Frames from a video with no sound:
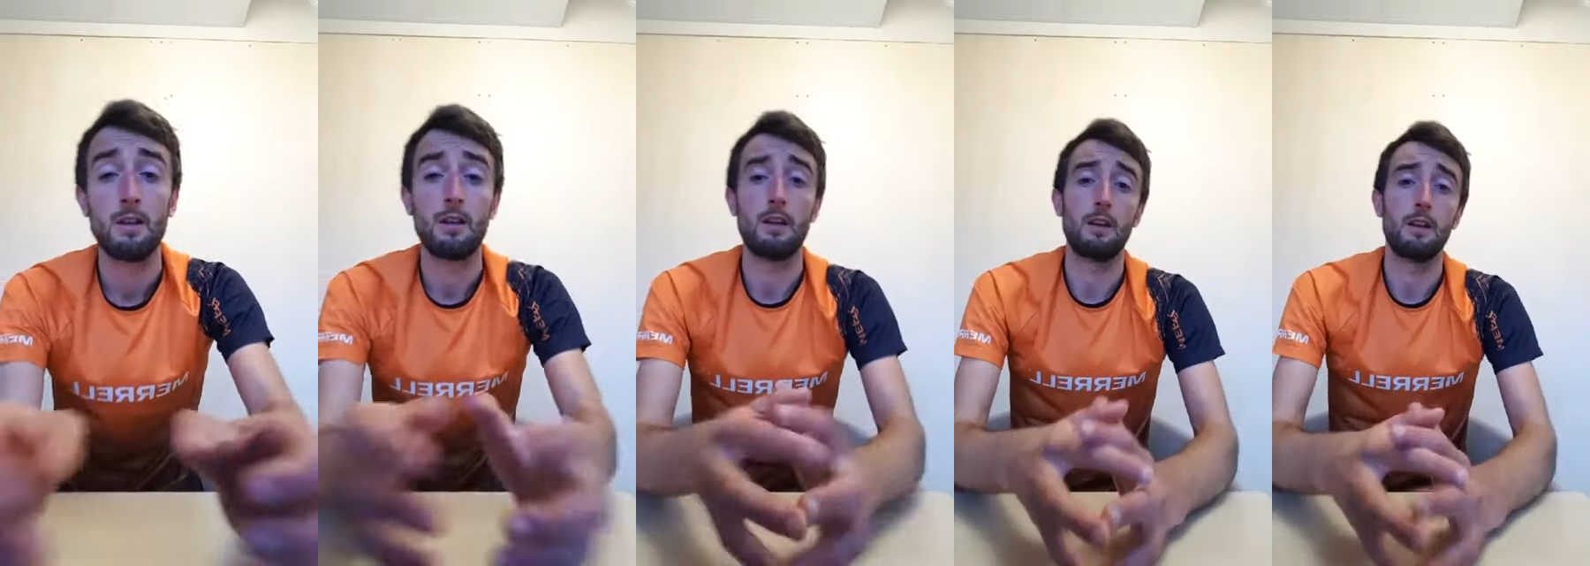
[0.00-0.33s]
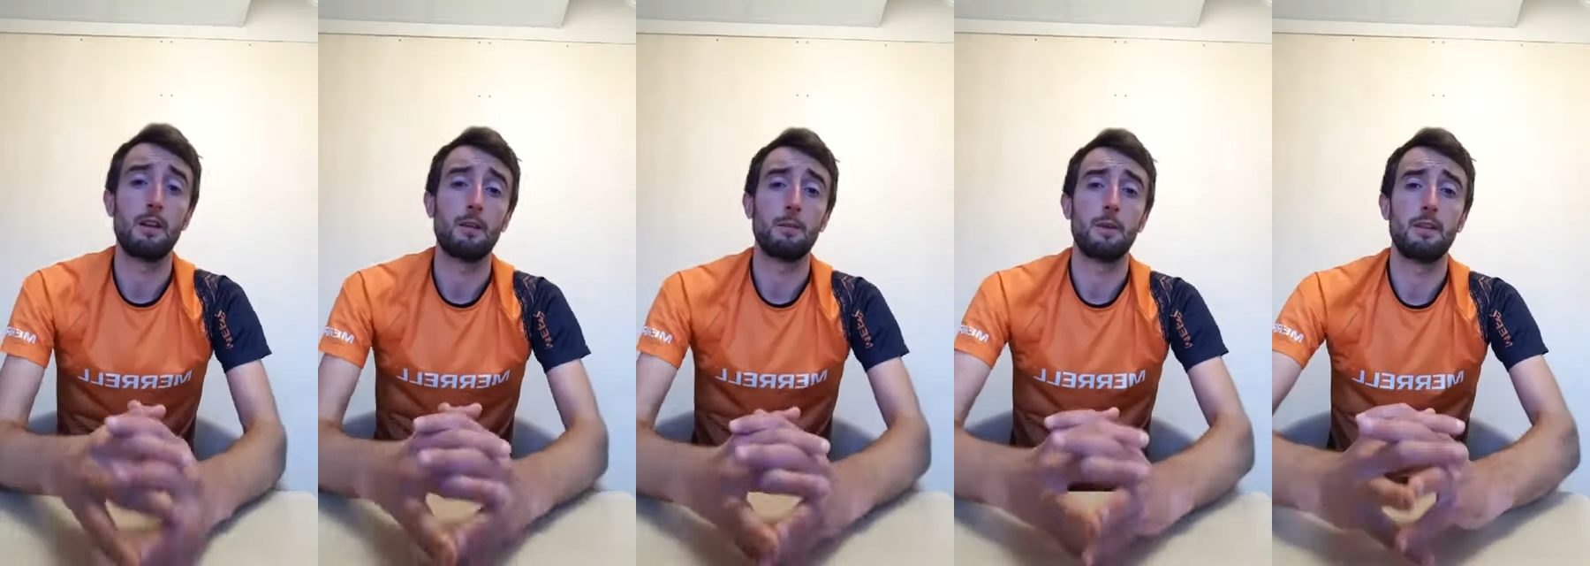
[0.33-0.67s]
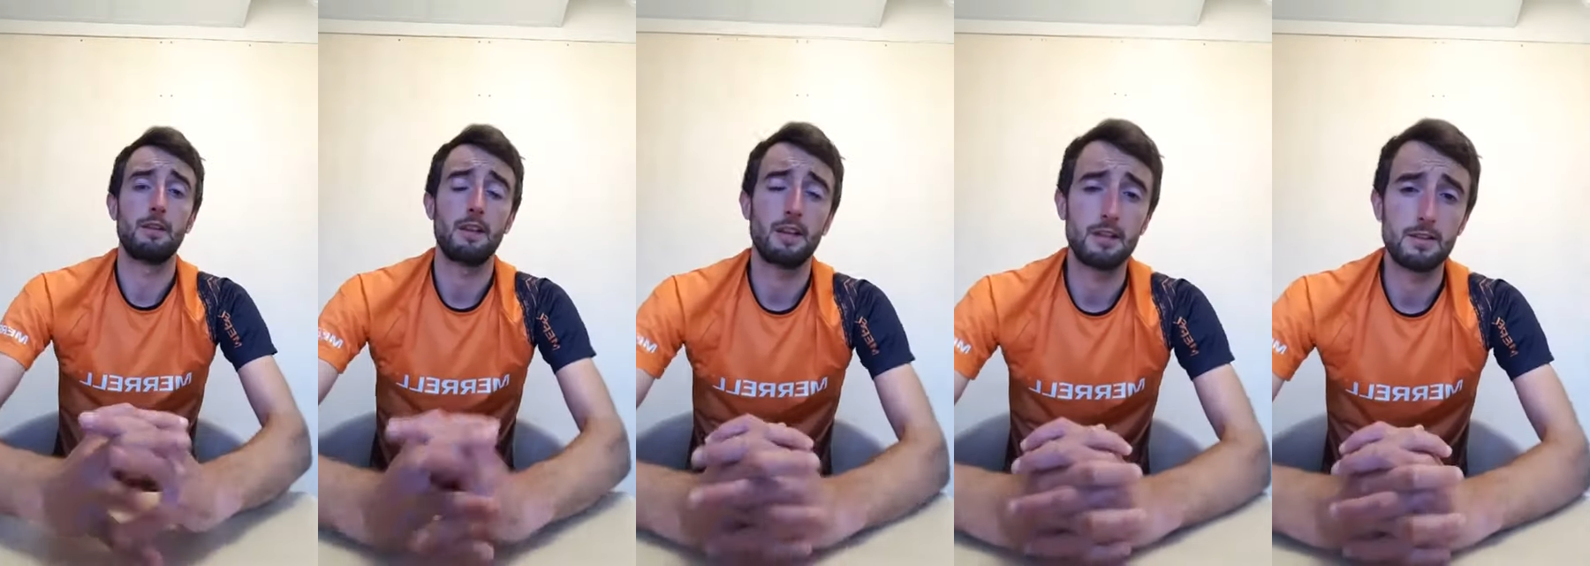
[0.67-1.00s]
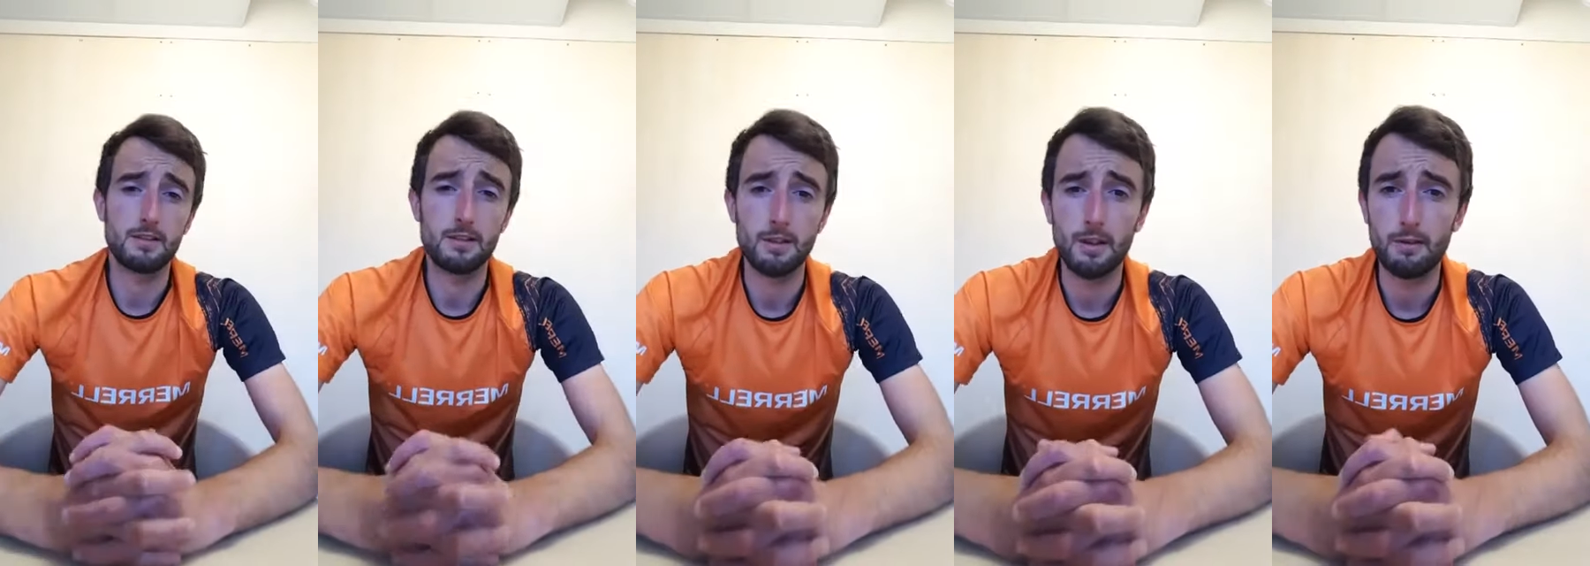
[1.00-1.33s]
And
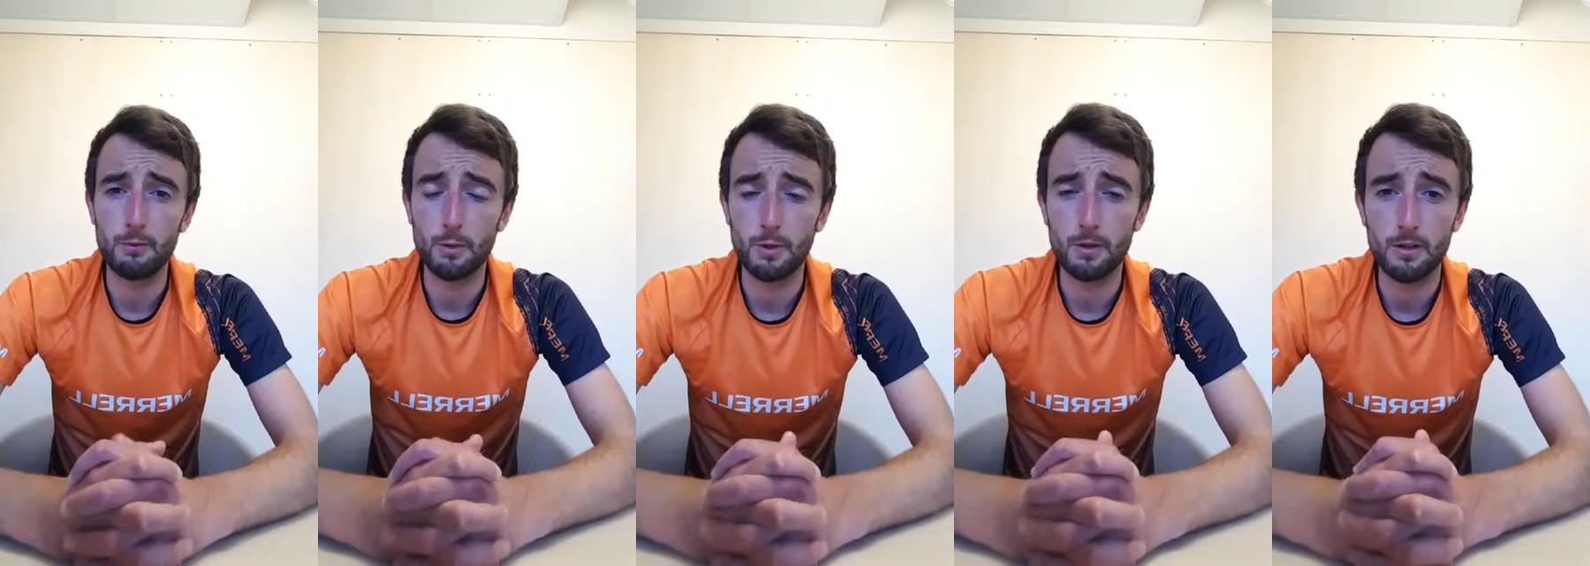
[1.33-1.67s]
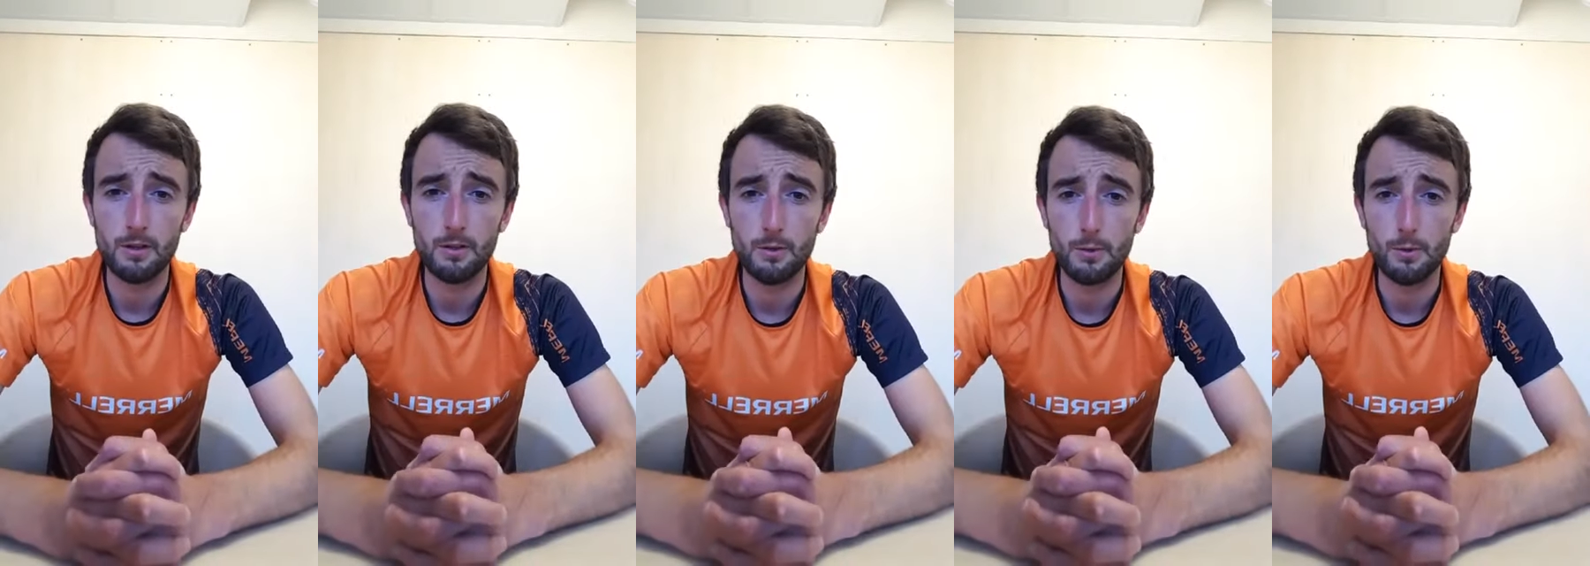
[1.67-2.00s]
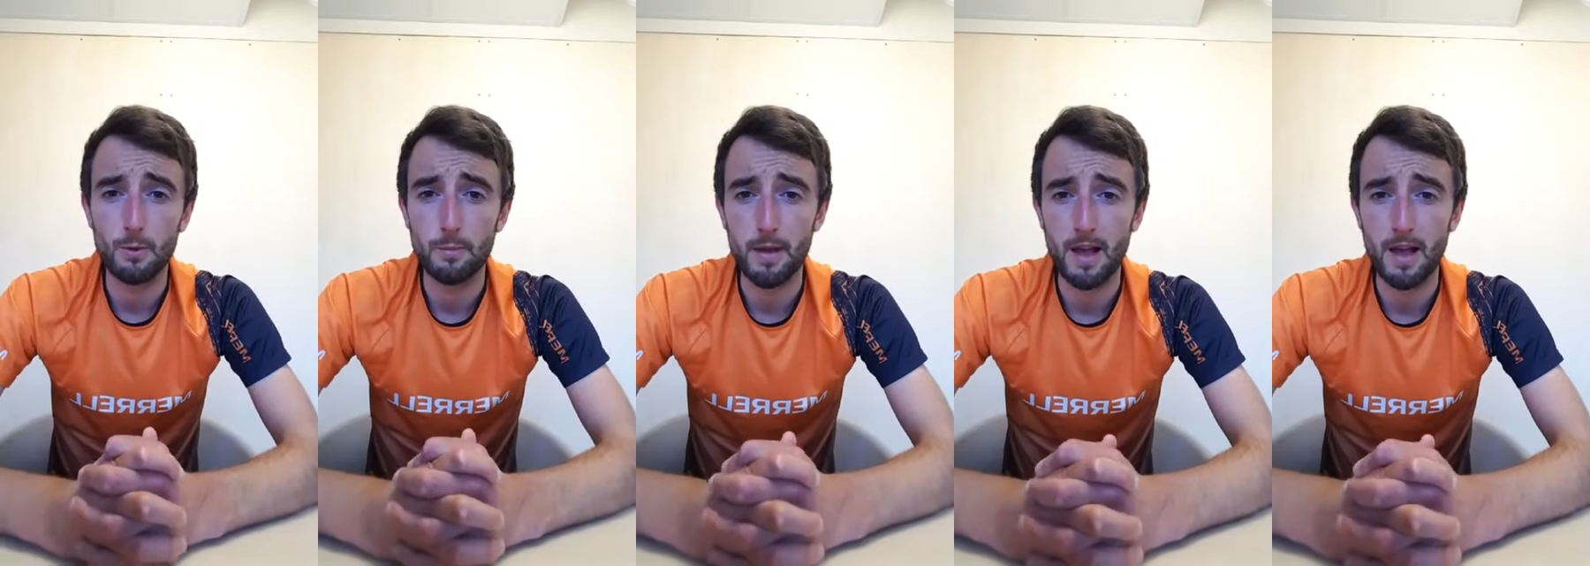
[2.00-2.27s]
thanks to everyone who